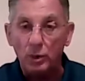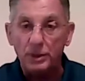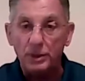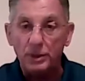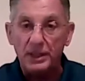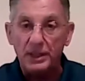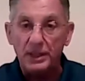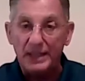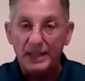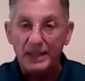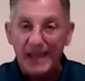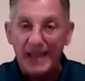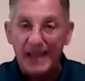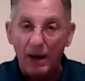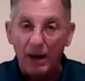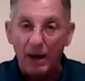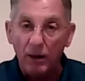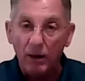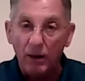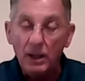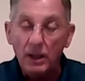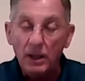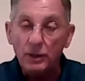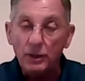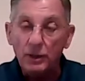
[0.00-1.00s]
air to
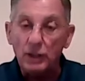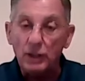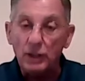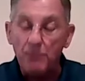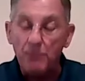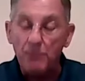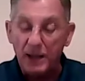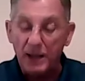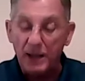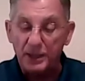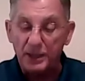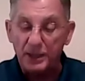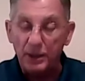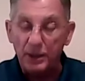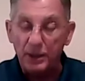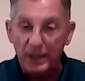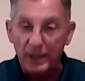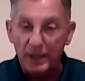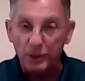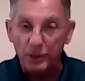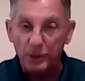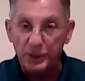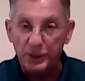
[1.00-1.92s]
deposit their energy.